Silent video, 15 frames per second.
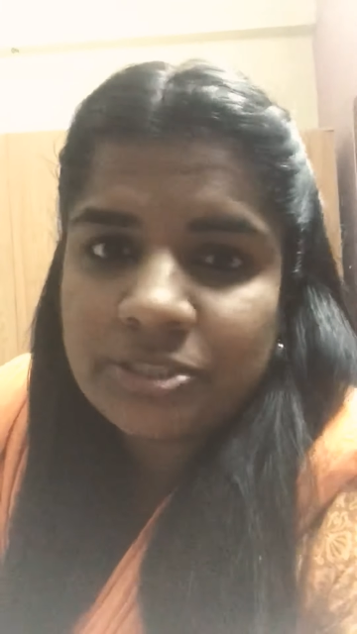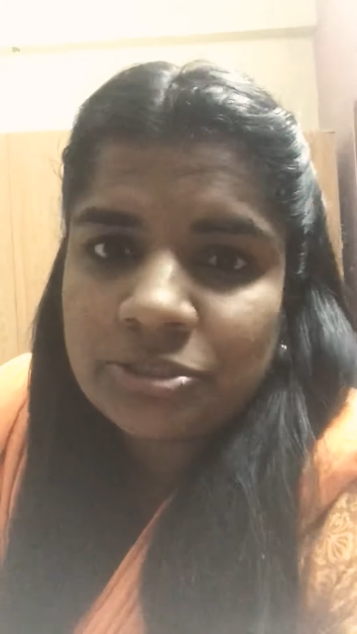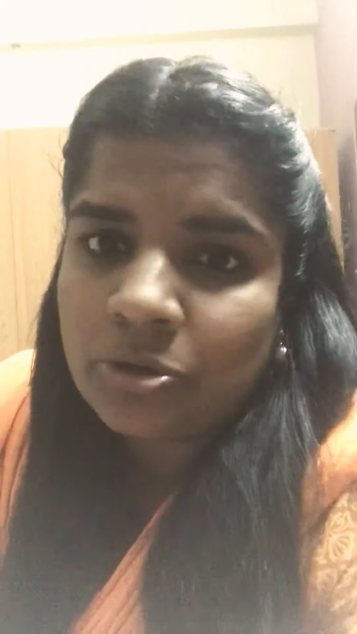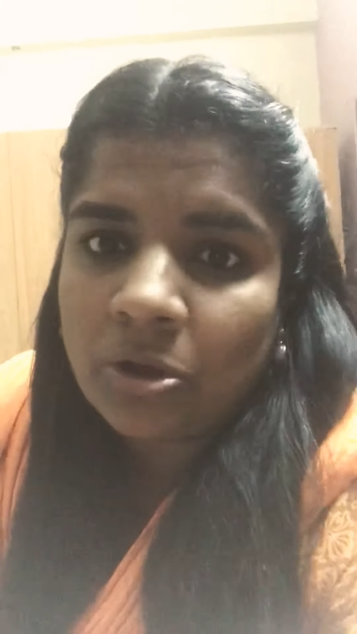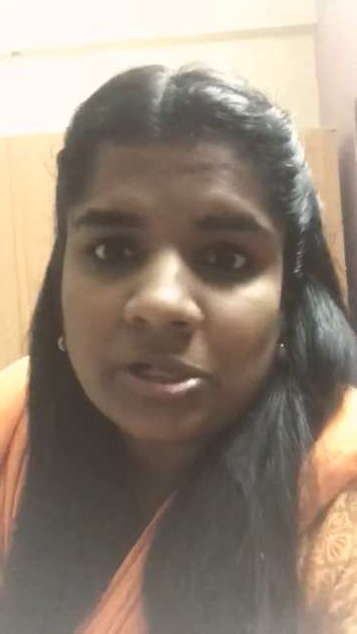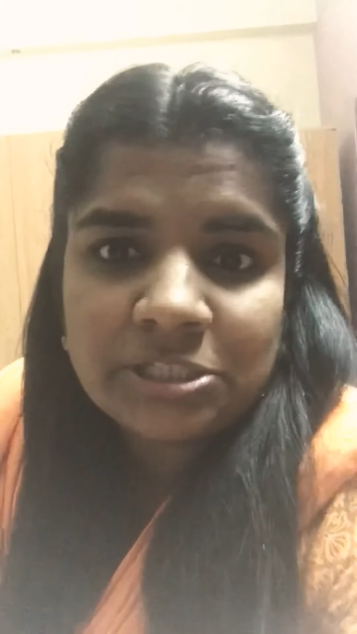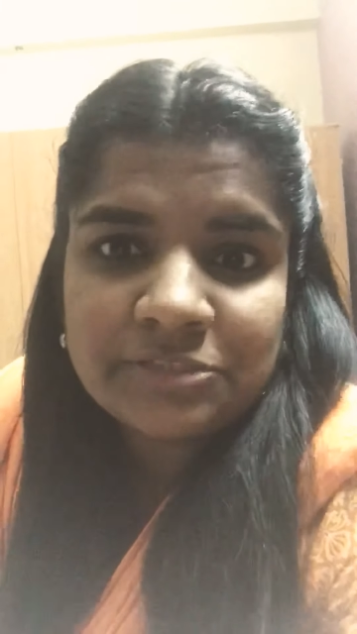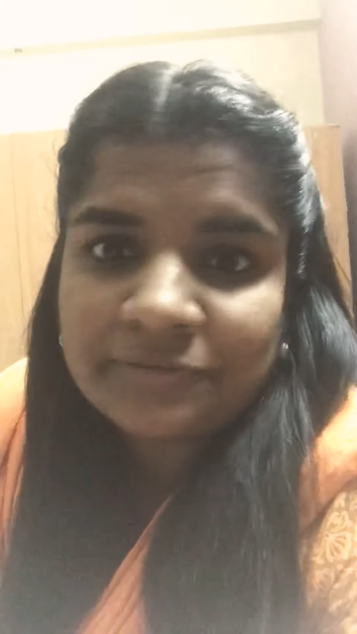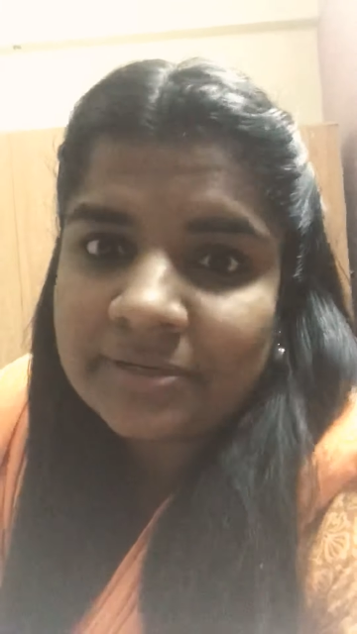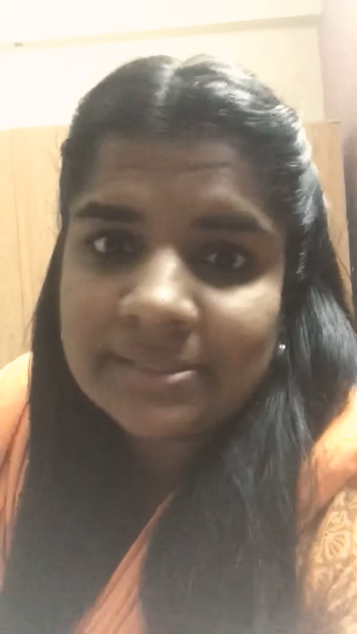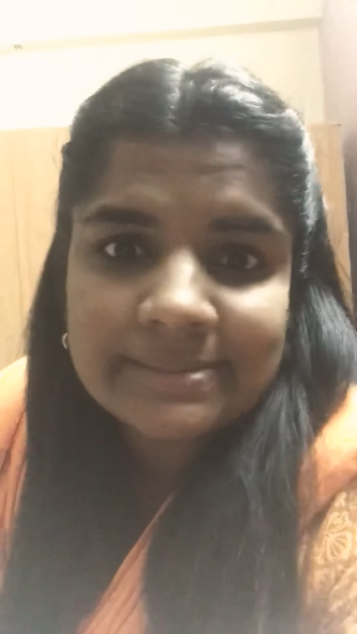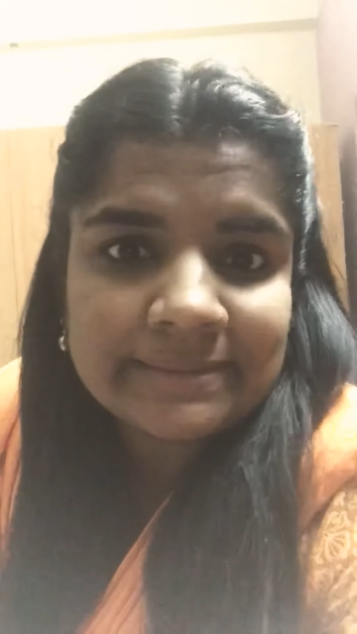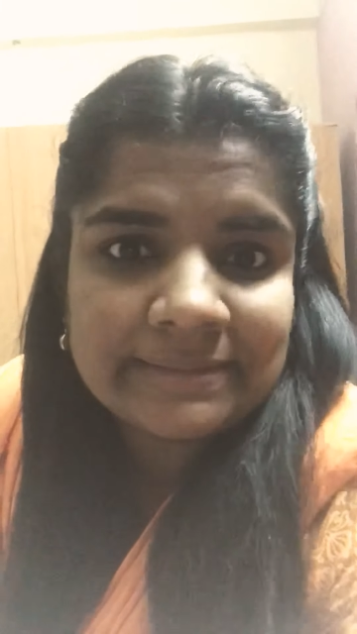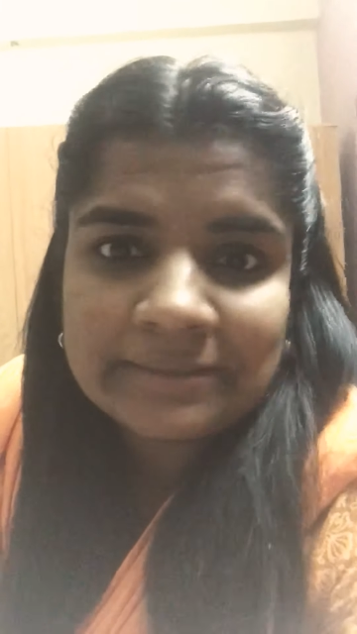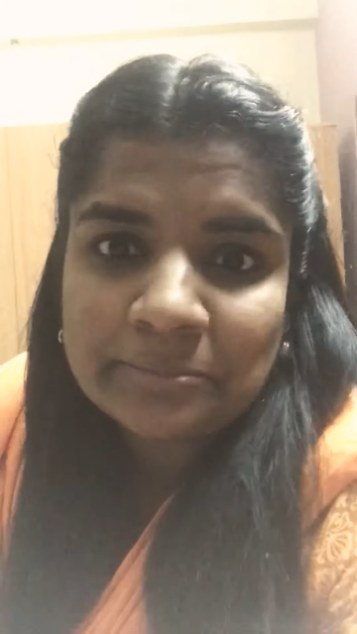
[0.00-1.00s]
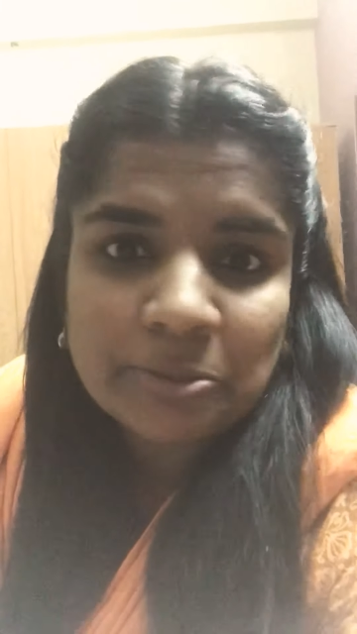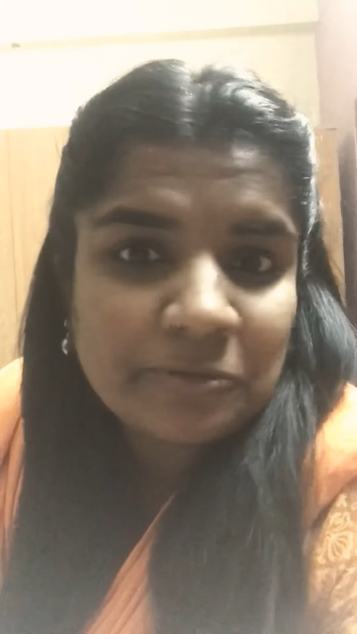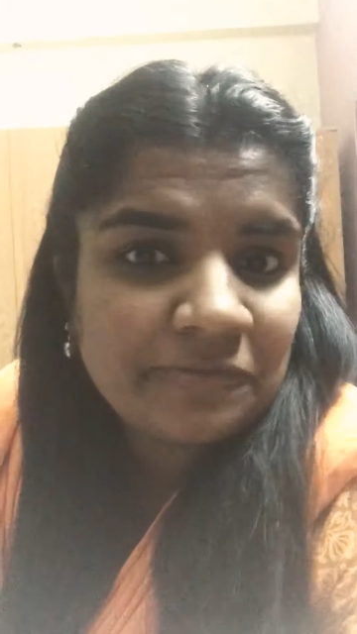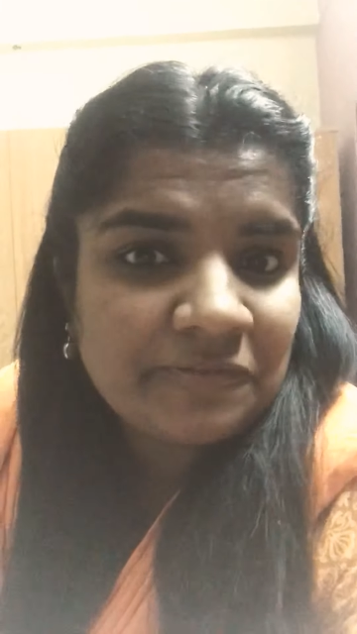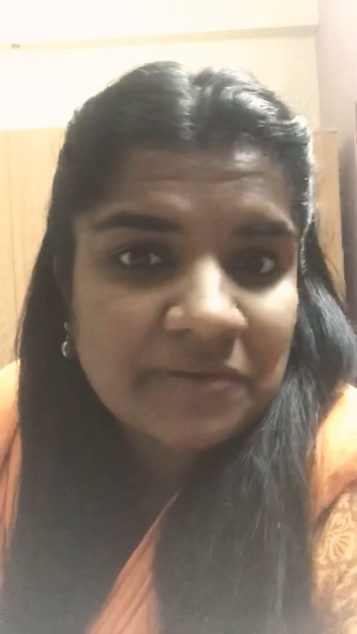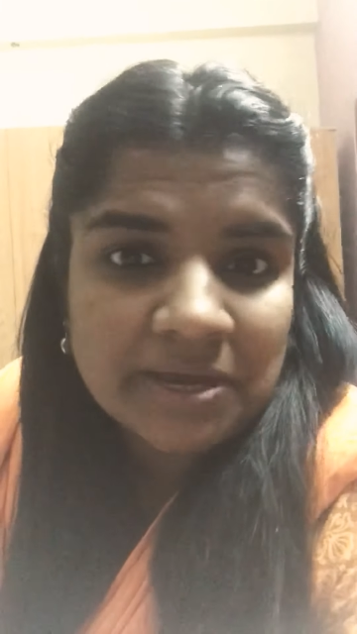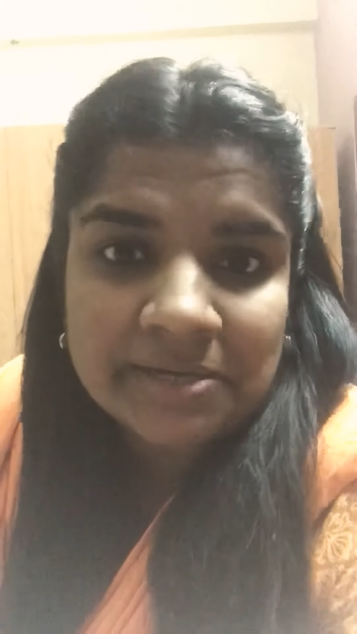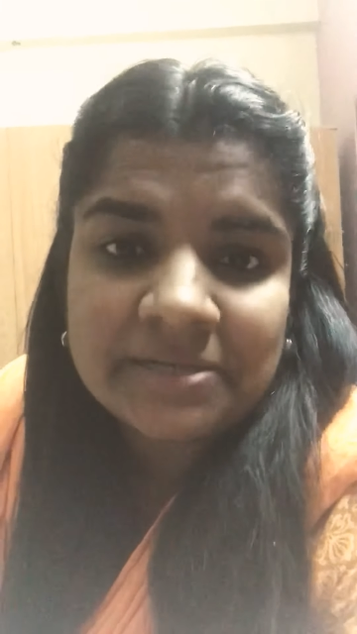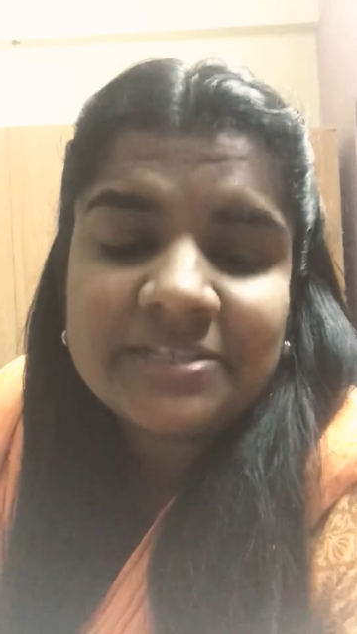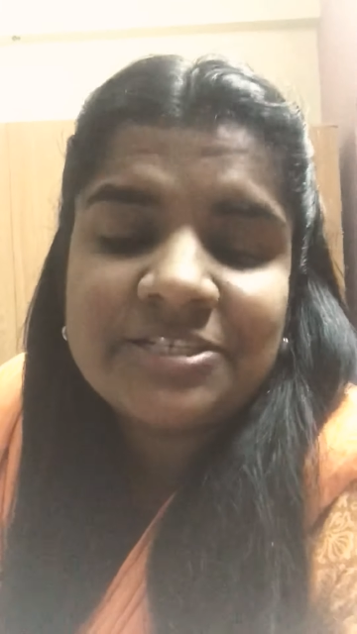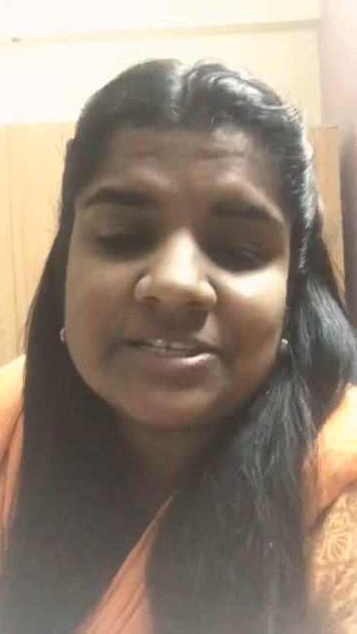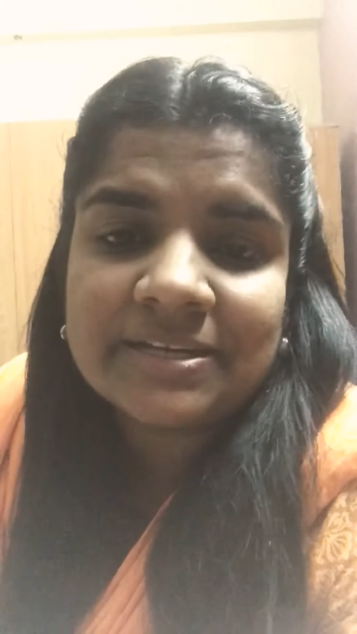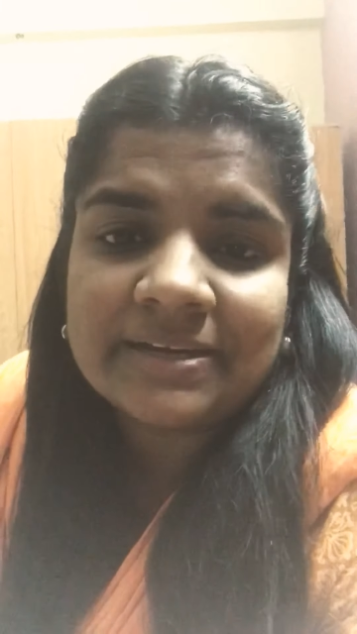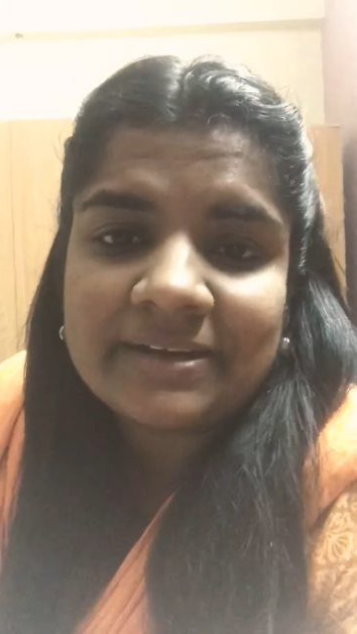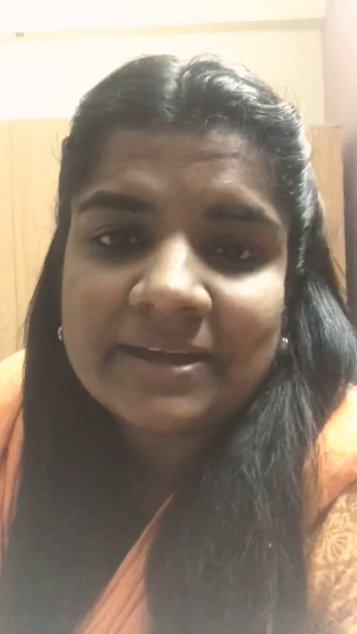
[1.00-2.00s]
calls for a certain amount of courage, yeah.